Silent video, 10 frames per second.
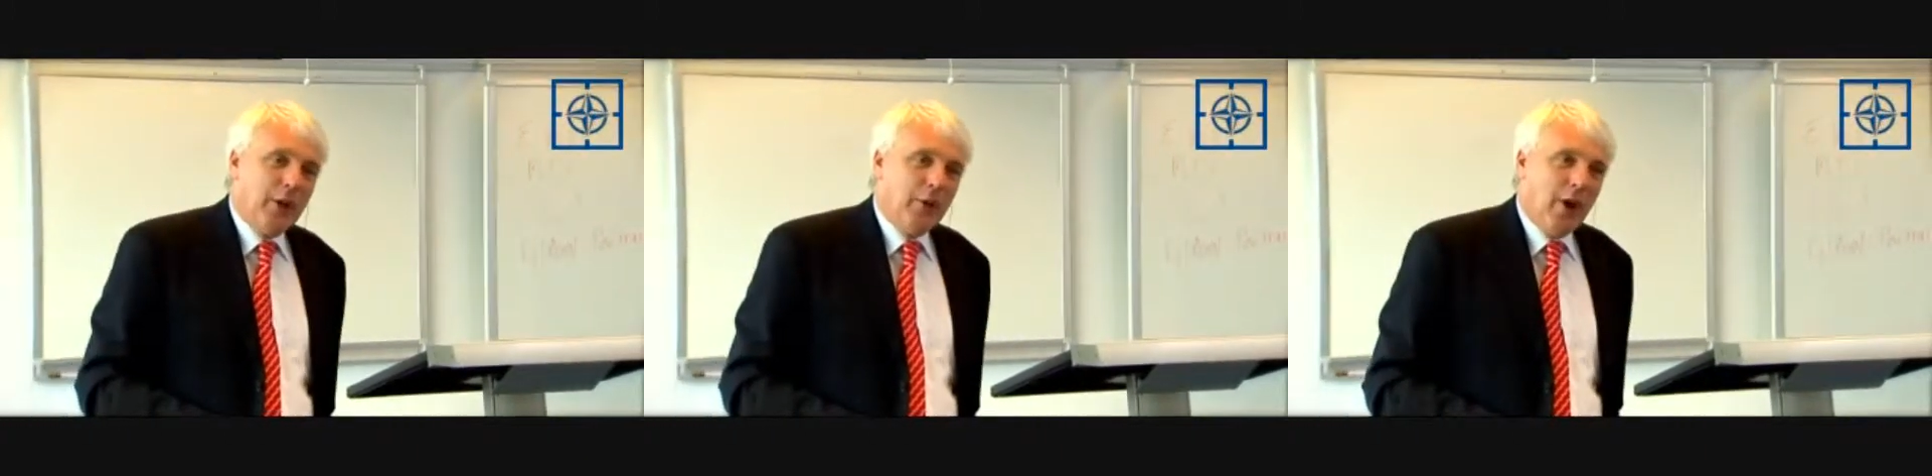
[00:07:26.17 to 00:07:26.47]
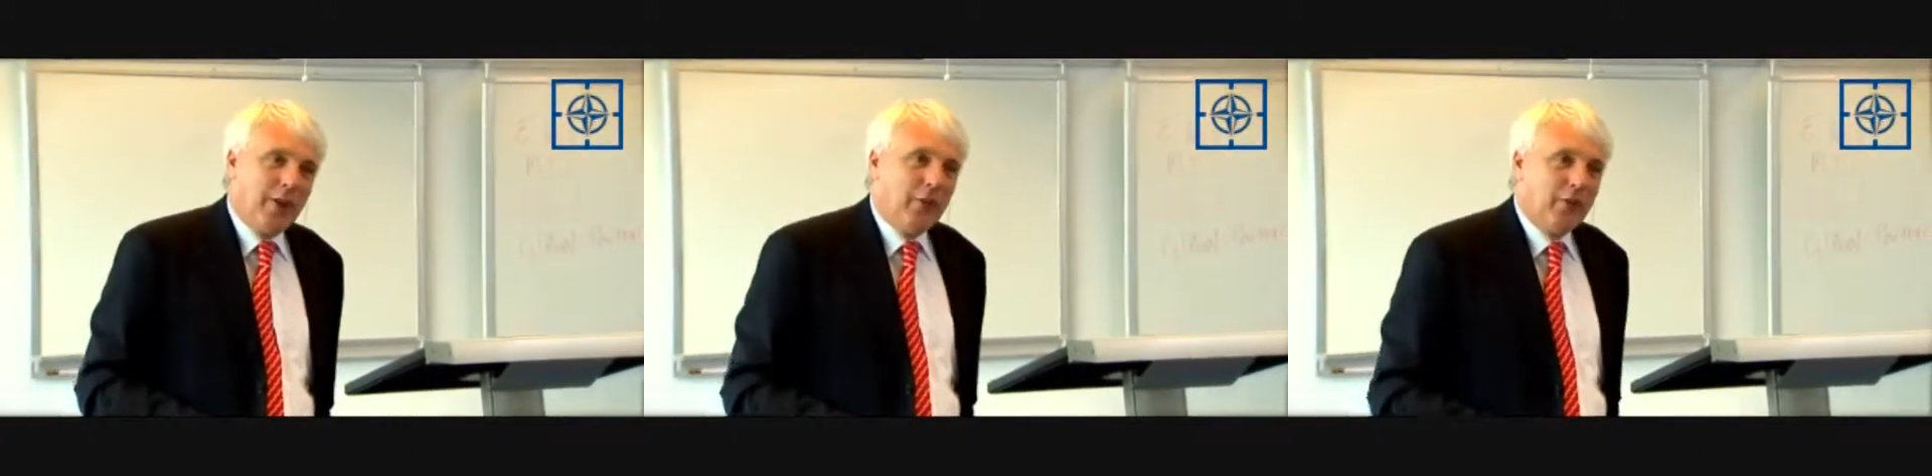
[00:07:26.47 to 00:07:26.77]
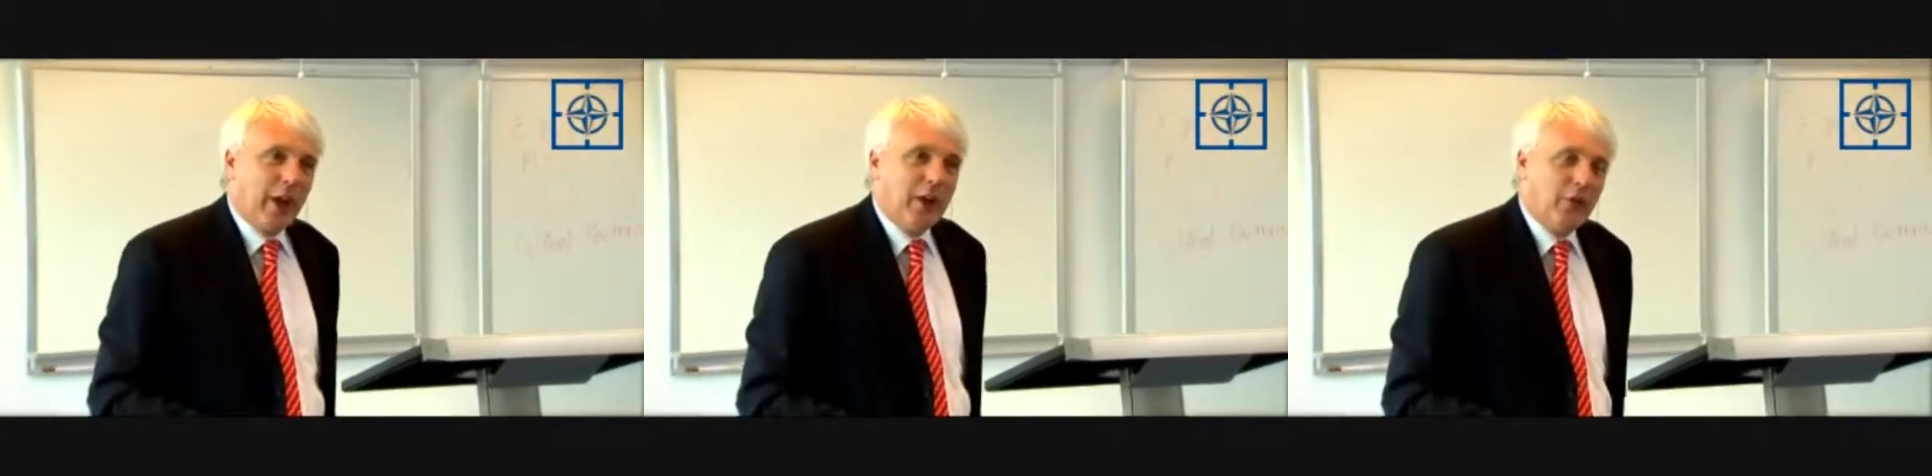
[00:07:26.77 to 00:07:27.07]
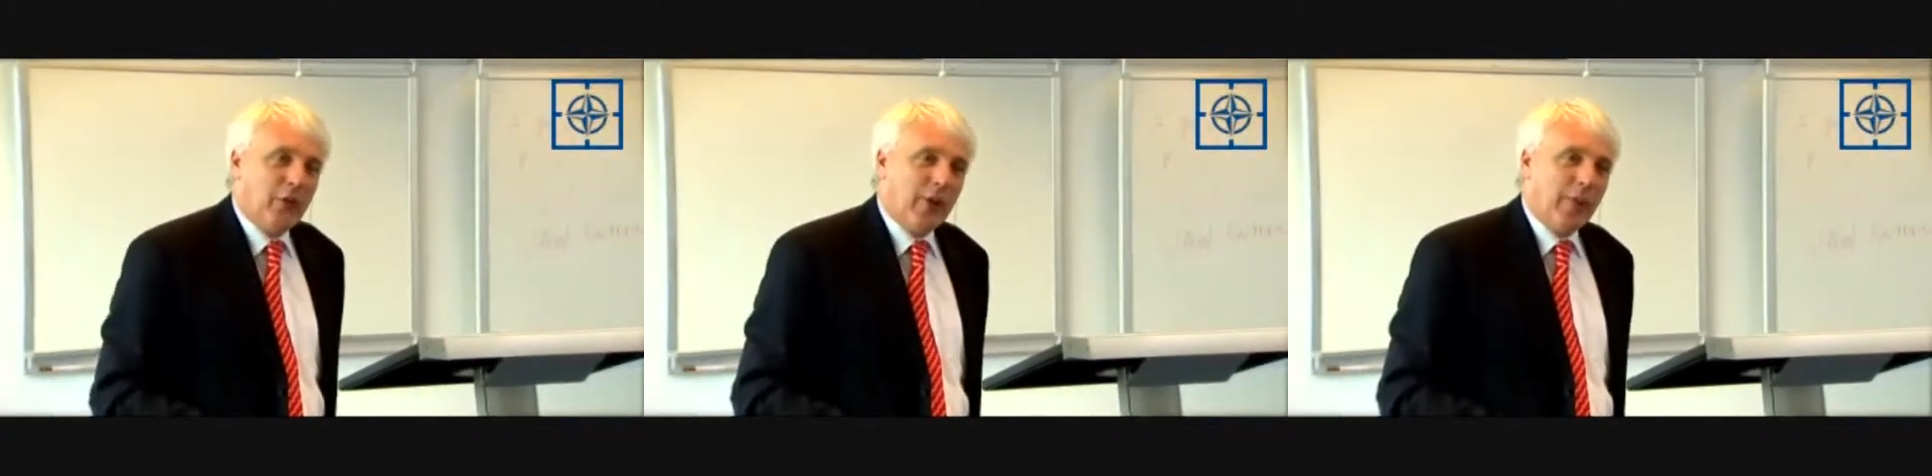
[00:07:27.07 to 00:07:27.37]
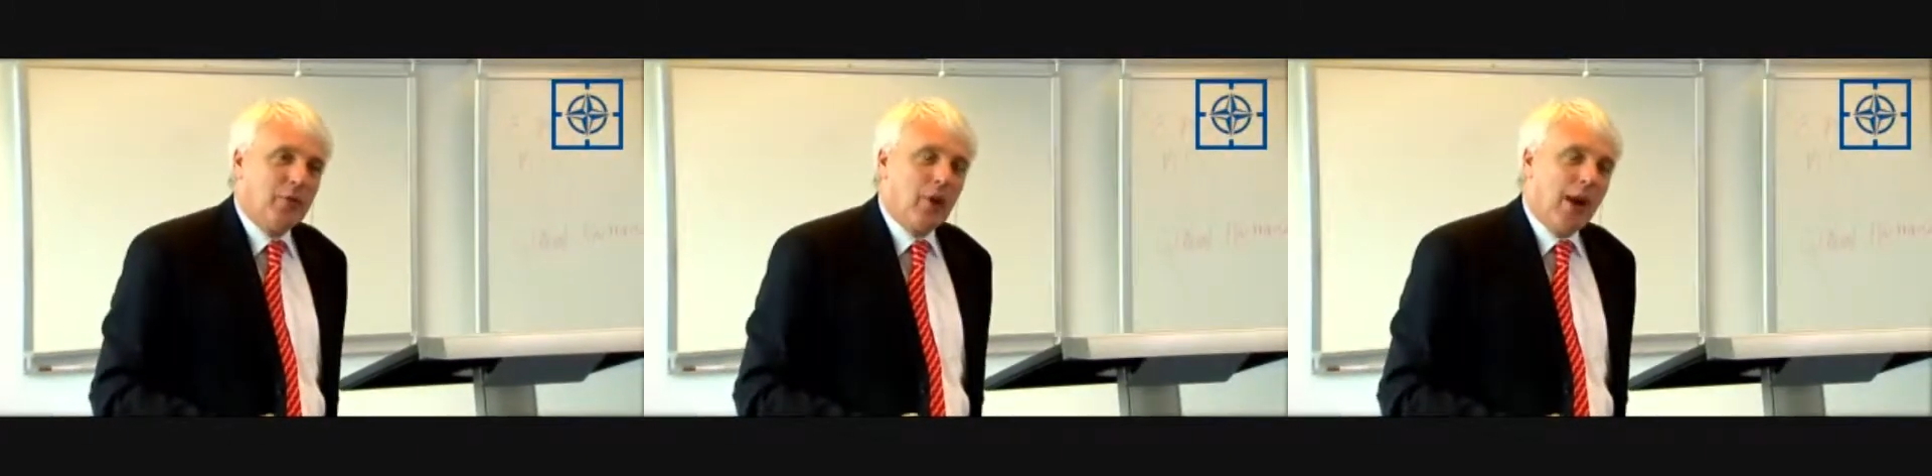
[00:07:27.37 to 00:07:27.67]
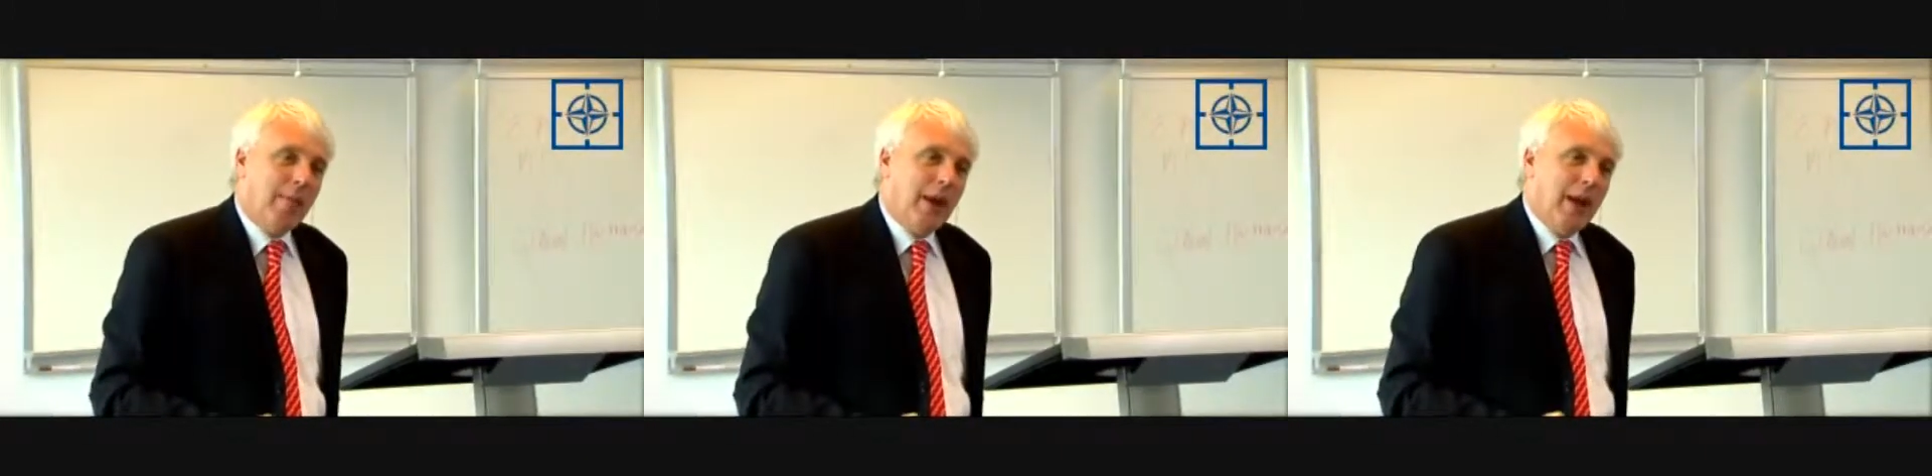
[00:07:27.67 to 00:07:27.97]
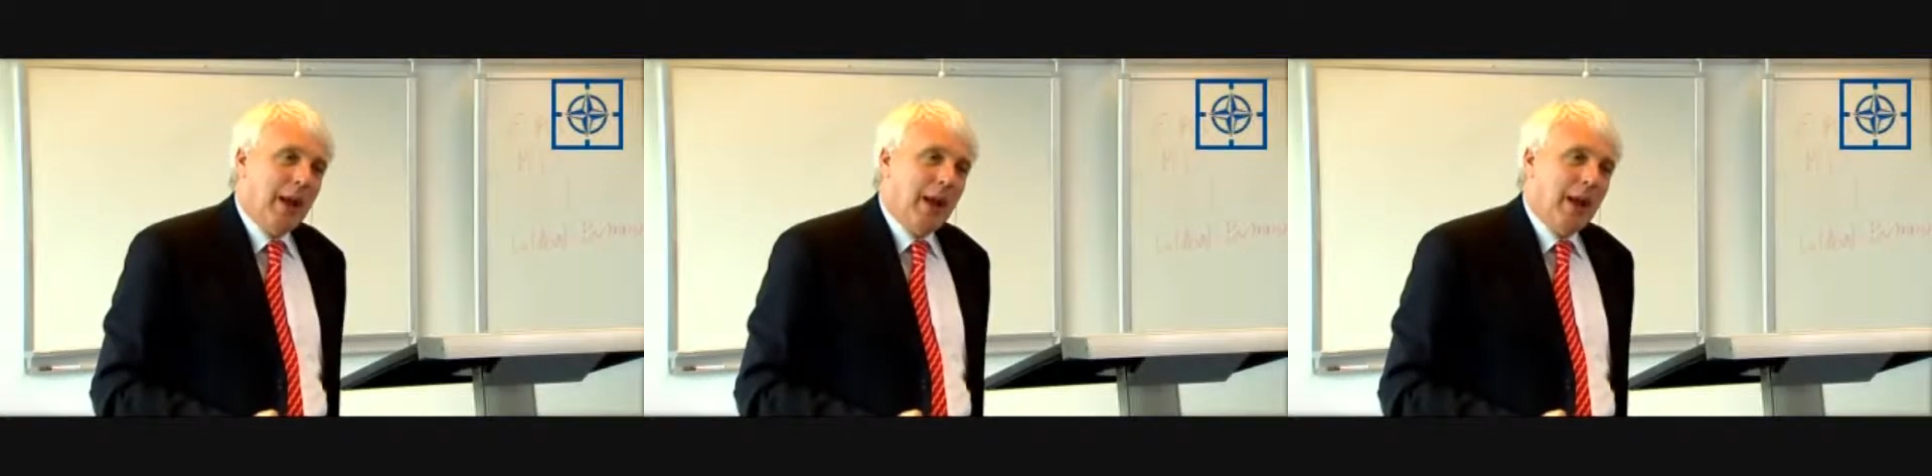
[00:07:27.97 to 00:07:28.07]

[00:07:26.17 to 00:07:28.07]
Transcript: in the United States for some time,